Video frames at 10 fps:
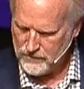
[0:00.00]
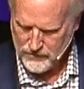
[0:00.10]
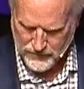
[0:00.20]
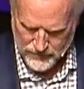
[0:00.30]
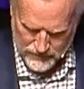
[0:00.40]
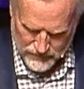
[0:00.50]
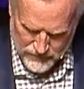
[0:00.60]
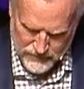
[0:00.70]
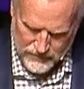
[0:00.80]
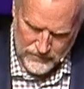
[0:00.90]

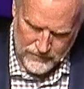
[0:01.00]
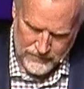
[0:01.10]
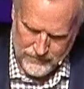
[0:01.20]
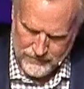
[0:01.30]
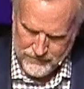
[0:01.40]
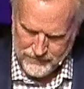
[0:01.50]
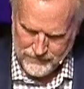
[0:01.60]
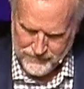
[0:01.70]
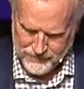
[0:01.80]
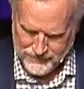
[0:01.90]

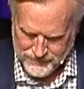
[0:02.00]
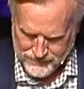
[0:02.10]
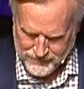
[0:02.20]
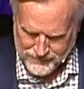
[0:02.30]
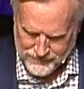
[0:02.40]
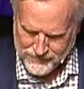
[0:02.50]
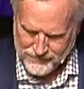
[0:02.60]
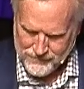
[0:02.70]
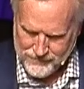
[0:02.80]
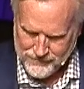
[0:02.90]

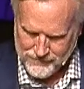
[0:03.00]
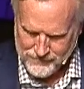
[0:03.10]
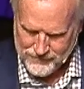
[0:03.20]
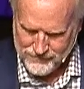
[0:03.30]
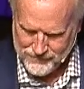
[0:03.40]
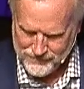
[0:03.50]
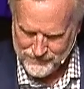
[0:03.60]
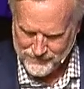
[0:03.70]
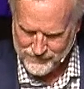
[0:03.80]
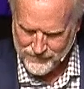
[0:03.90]

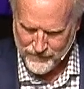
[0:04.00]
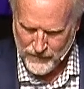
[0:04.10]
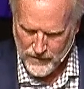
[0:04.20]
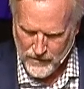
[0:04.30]
(no one is talking)